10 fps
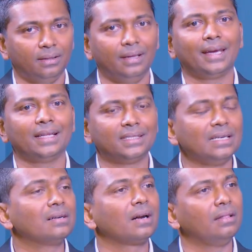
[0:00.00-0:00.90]
they can
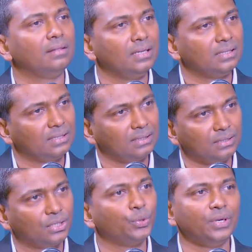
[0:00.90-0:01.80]
still run this
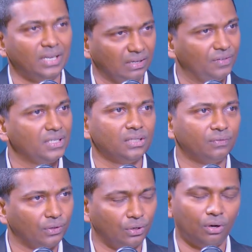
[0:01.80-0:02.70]
twin deficit
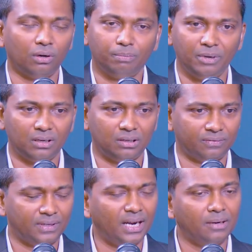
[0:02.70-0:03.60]
for a long period
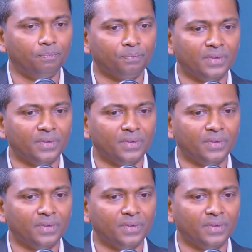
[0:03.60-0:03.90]
of time.